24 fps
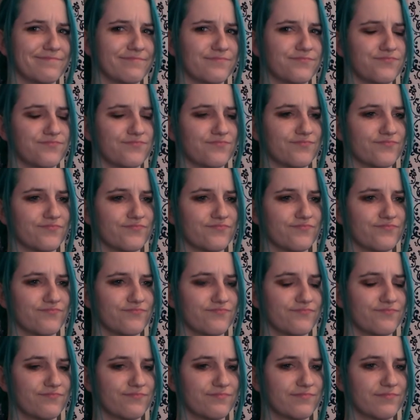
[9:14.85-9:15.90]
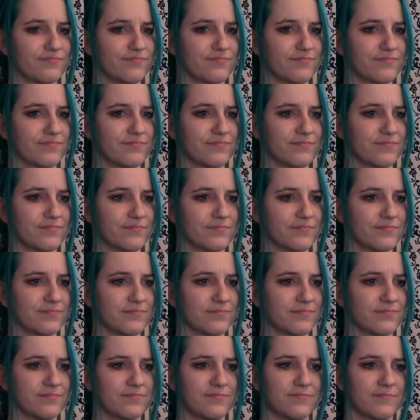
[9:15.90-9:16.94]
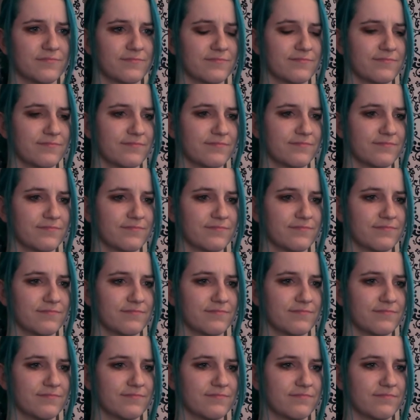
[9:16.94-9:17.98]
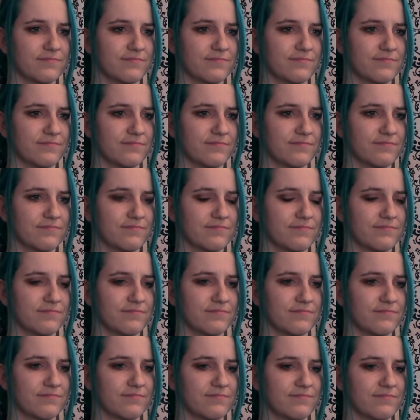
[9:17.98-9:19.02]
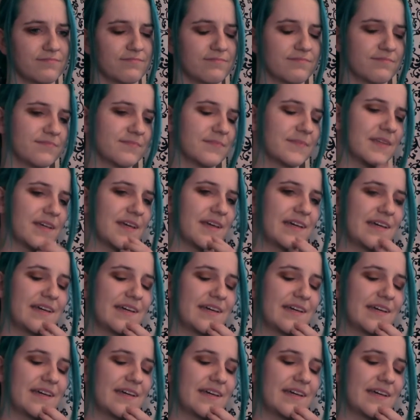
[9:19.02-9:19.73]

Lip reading: Nothing is said.